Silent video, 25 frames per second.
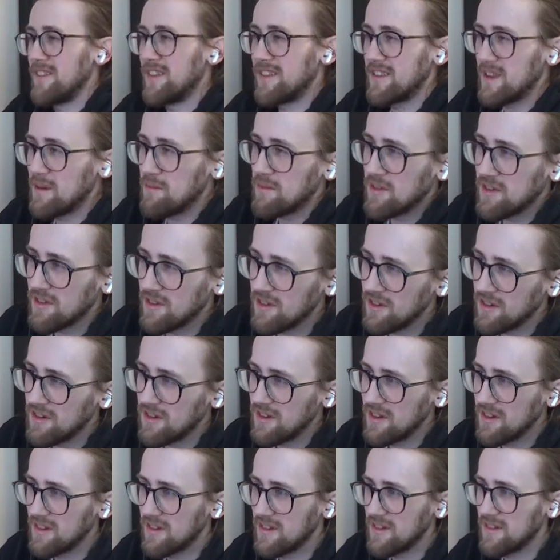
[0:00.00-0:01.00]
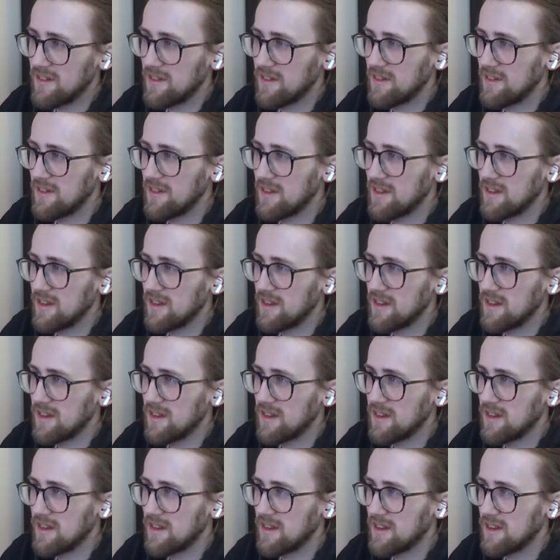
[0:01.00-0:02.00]
on this episode.
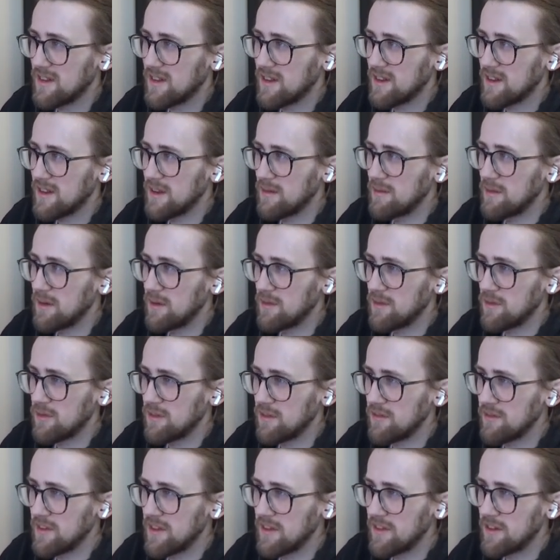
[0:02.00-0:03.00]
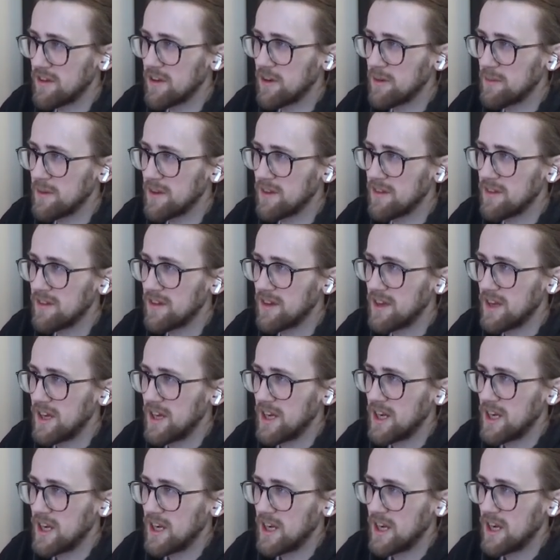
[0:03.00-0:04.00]
I, I just want to read the comments.
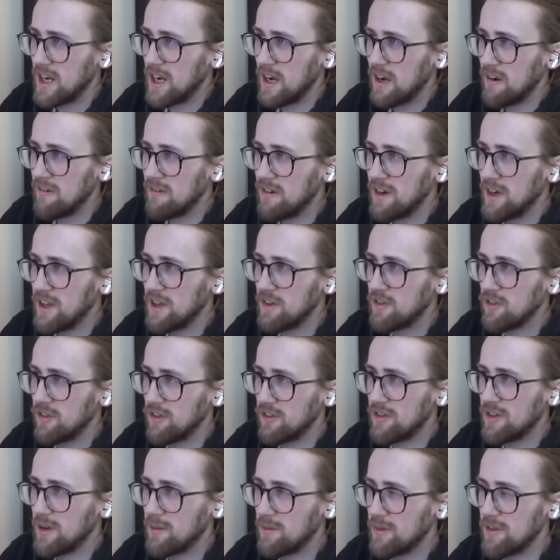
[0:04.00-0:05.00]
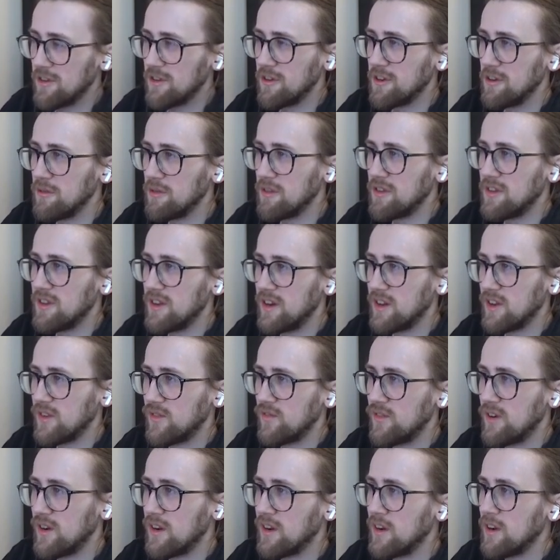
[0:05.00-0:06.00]
I really enjoyed this episode. It was nice
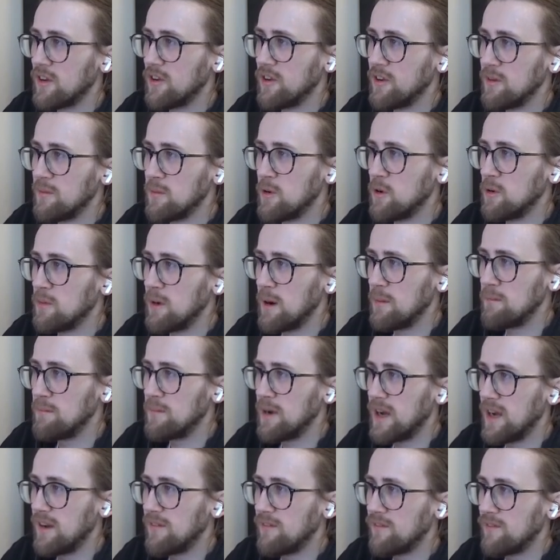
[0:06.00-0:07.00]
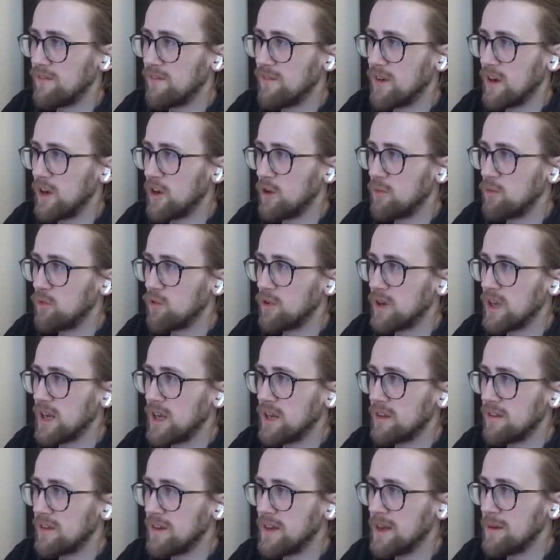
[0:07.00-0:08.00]
finding learning more about Beth. I hope we'll
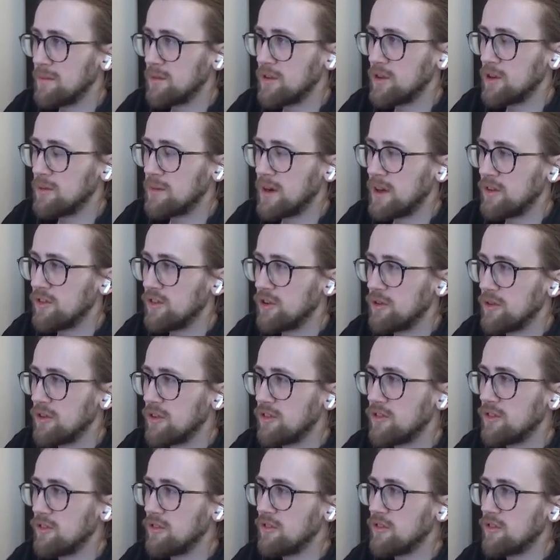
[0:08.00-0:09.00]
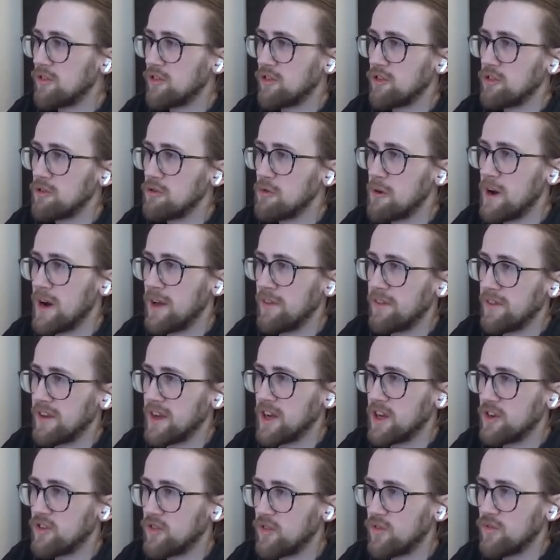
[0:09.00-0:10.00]
get an episode about Zoe soon too. And
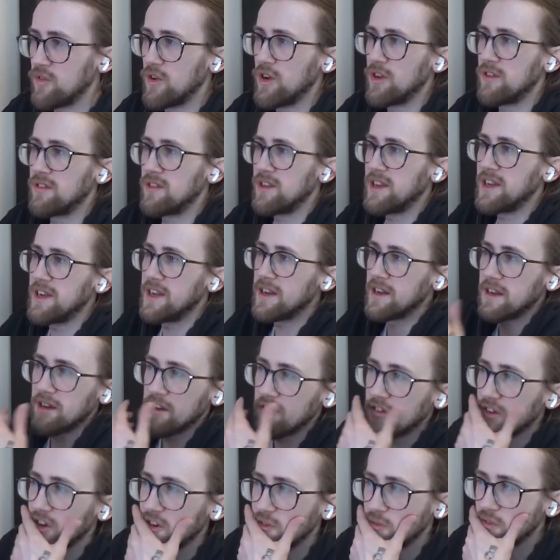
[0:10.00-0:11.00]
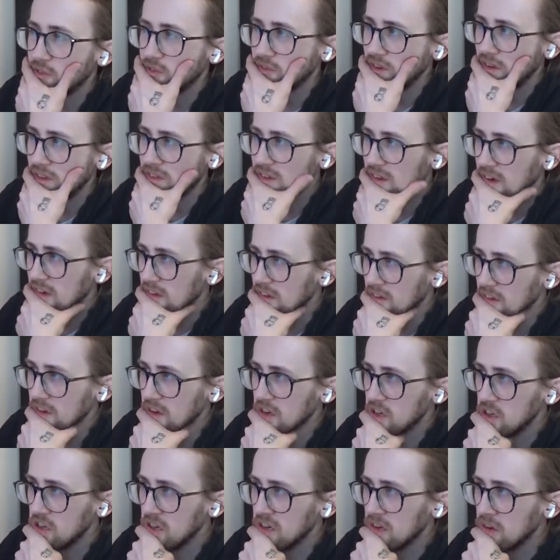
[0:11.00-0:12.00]
the actress for her teenage self was
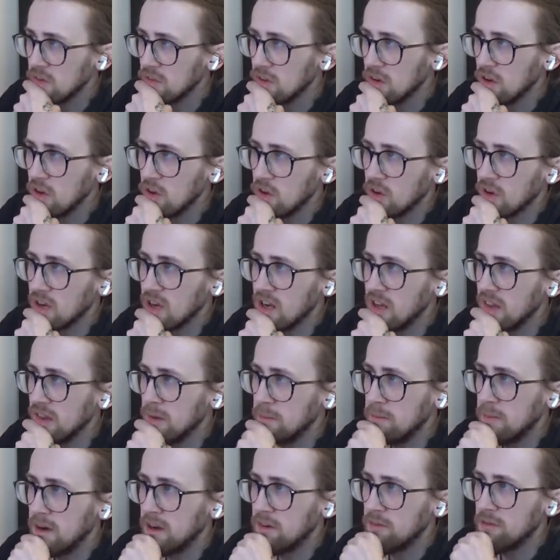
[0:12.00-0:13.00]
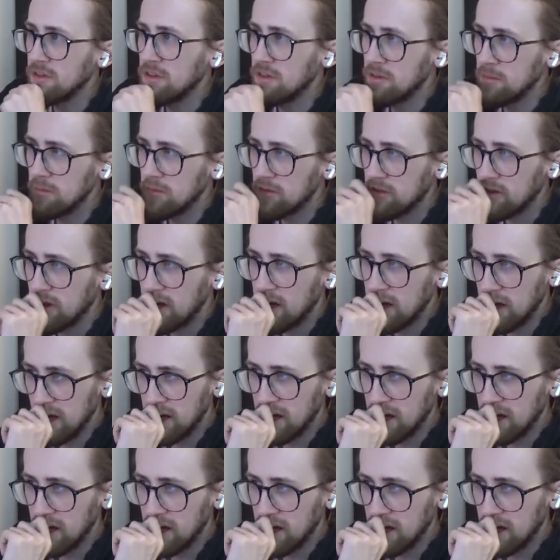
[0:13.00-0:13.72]
fantastic. She nailed the look and the mannerisms.